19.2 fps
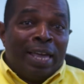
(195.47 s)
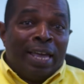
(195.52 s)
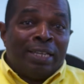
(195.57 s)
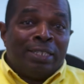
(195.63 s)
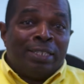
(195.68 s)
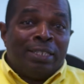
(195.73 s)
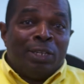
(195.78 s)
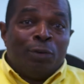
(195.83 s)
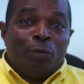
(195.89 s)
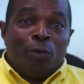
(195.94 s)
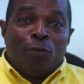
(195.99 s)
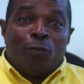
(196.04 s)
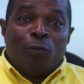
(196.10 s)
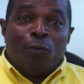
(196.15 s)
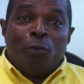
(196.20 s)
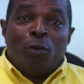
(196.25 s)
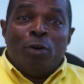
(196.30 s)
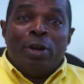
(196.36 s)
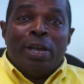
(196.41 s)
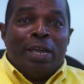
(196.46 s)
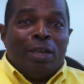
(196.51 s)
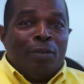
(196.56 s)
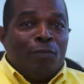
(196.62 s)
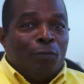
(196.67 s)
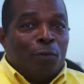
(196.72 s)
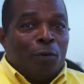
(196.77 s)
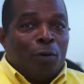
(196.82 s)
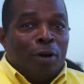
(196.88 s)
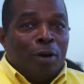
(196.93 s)
S04A
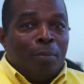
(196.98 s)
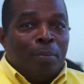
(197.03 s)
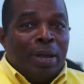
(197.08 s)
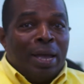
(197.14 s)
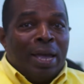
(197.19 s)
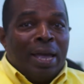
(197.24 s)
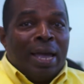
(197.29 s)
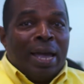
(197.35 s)
form,